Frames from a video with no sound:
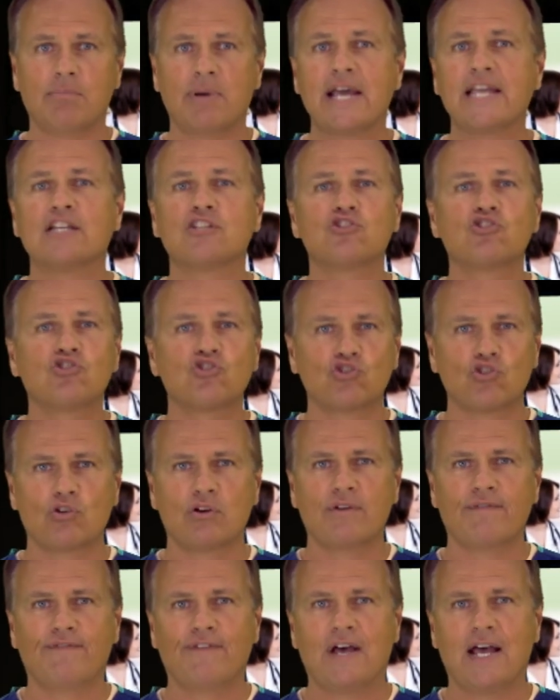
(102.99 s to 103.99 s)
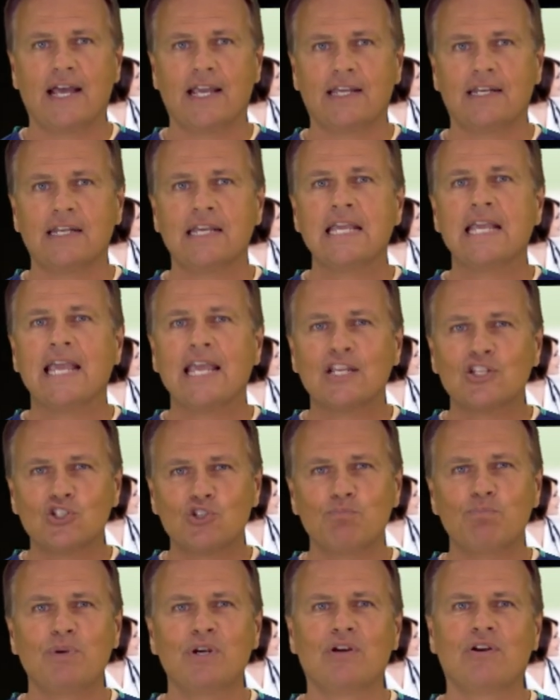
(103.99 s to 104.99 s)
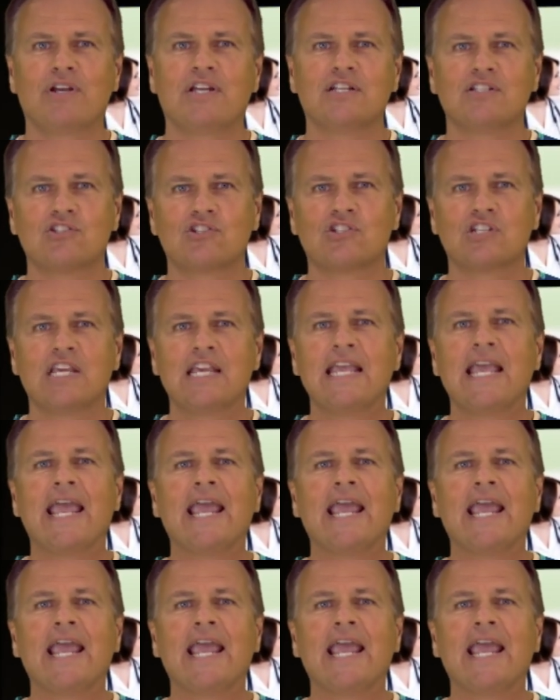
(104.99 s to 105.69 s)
by a certified, experienced,